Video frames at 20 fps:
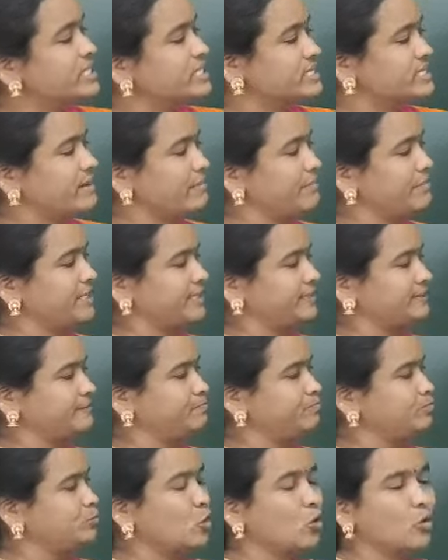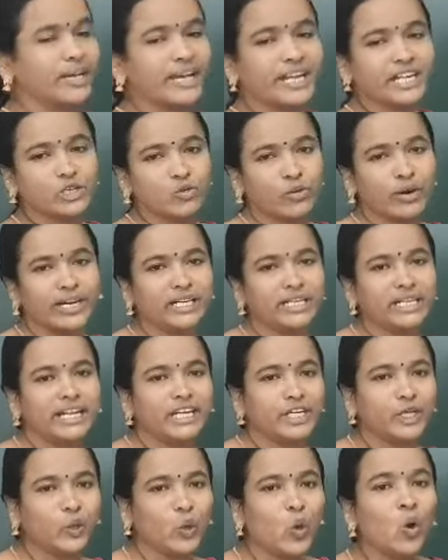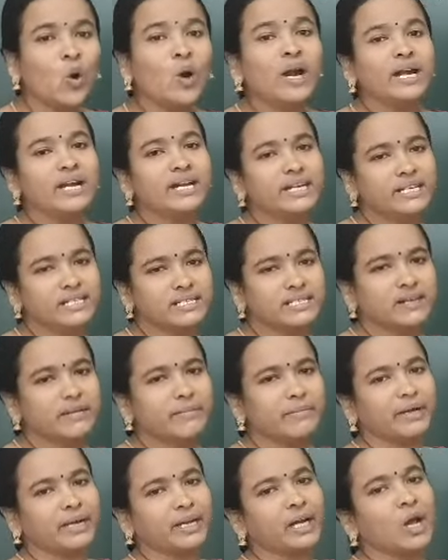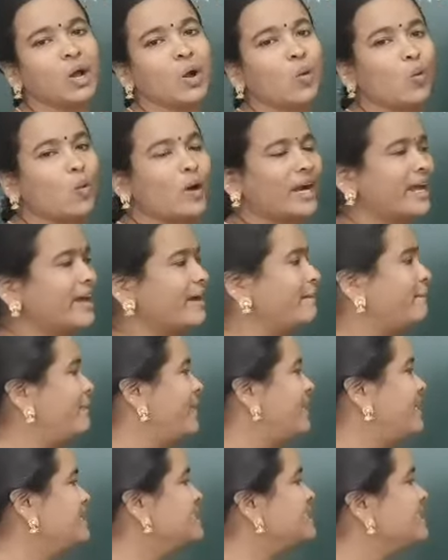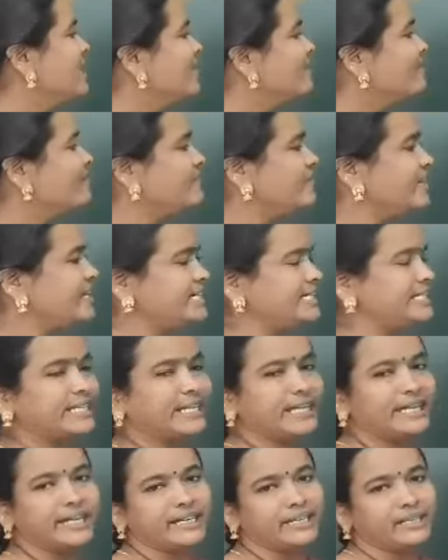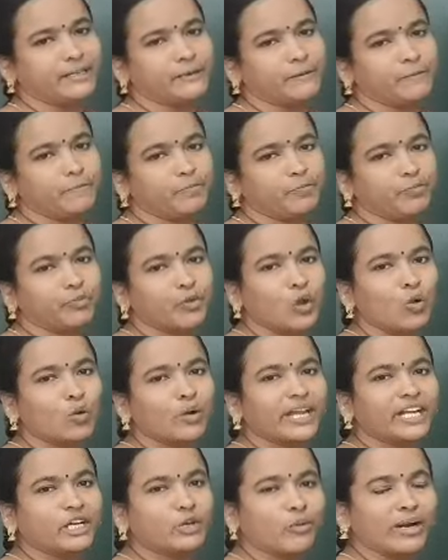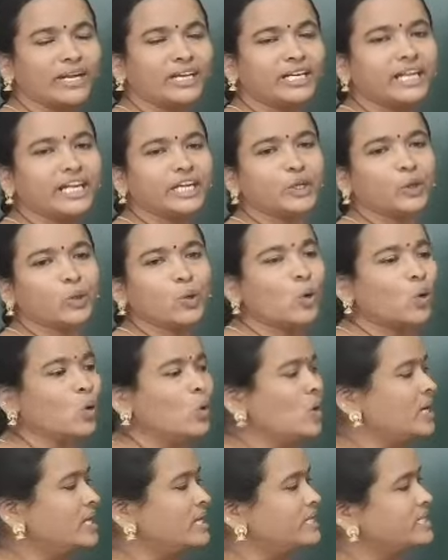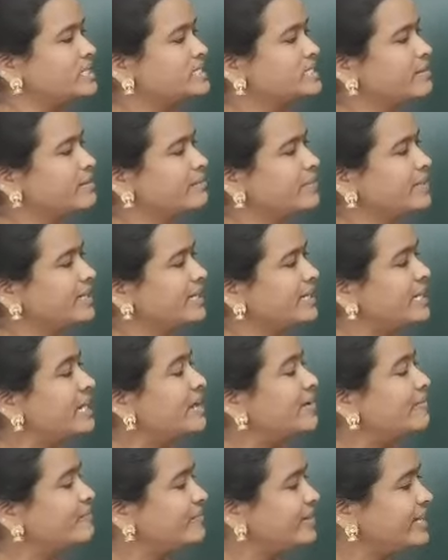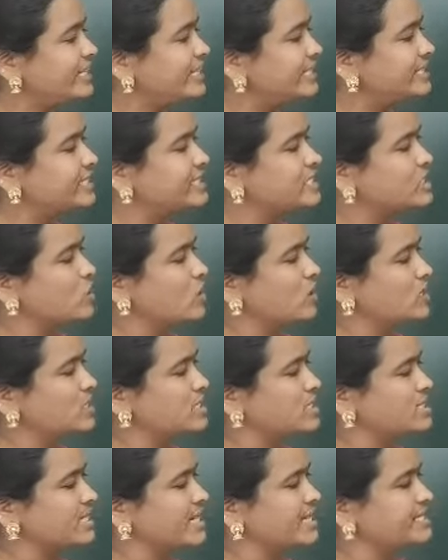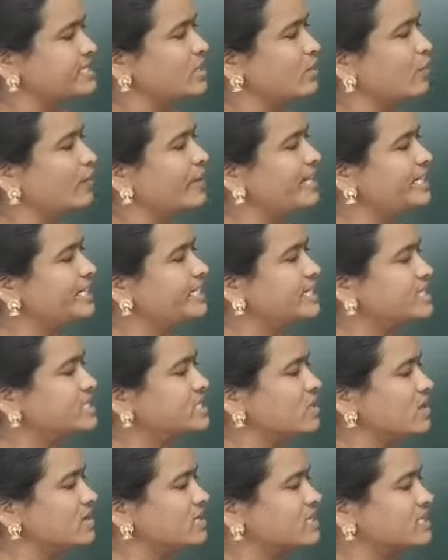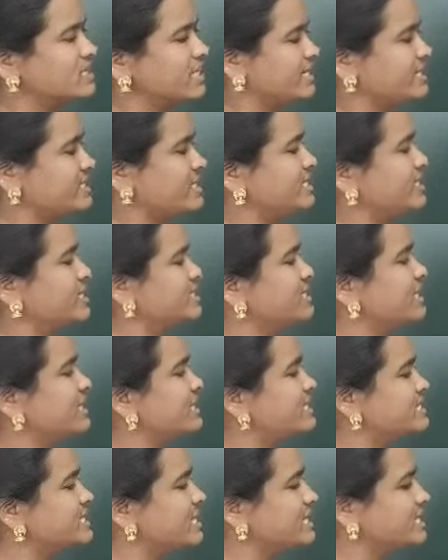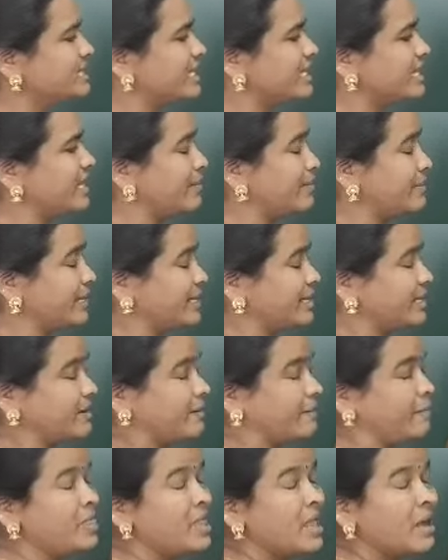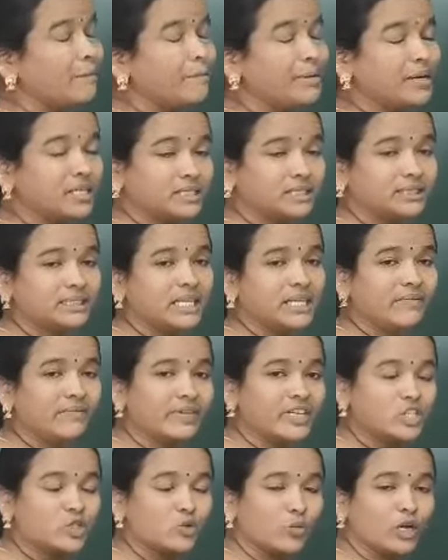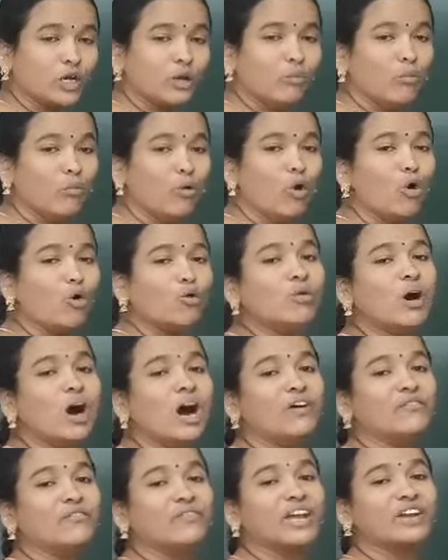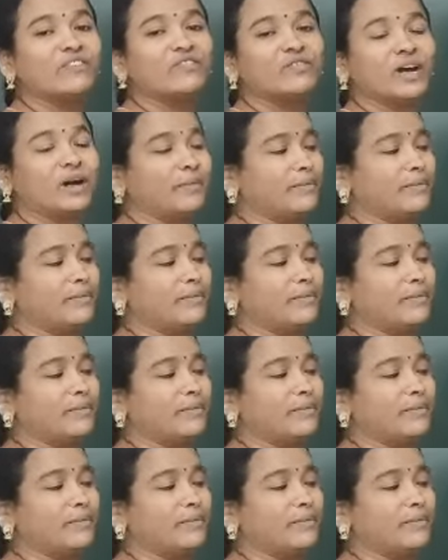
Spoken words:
December. Okay, 22 December. What happens? Winter. Okay, 22 December, winter solstice. A winter solstice in the sense that a person which will move away,